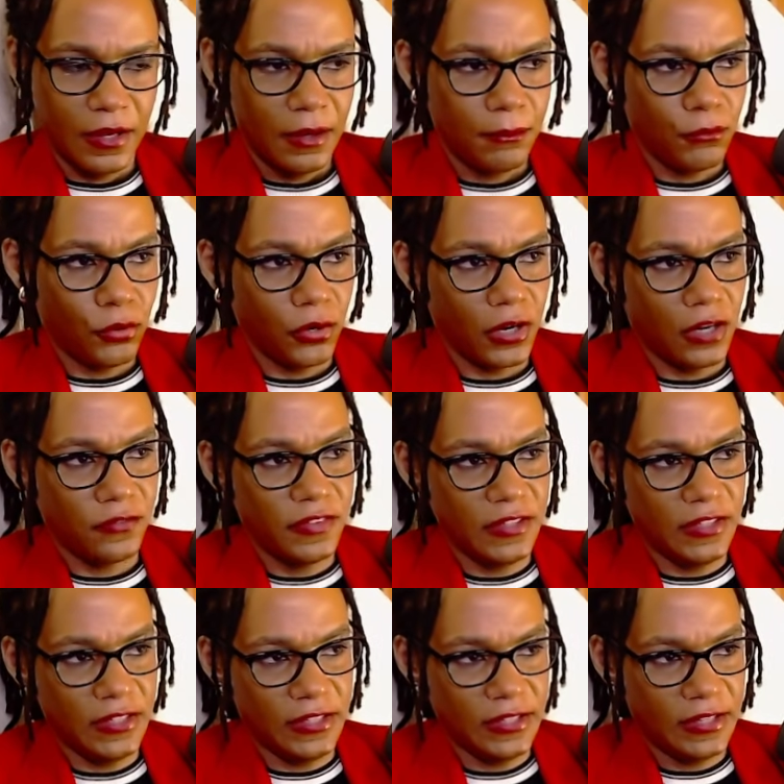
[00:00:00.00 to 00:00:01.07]
More of
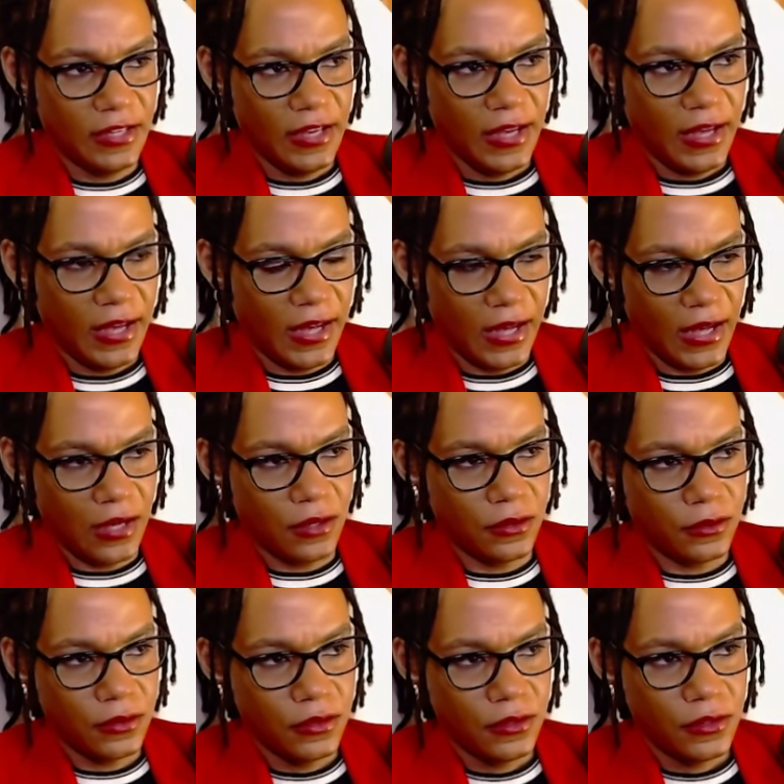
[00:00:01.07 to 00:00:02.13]
the how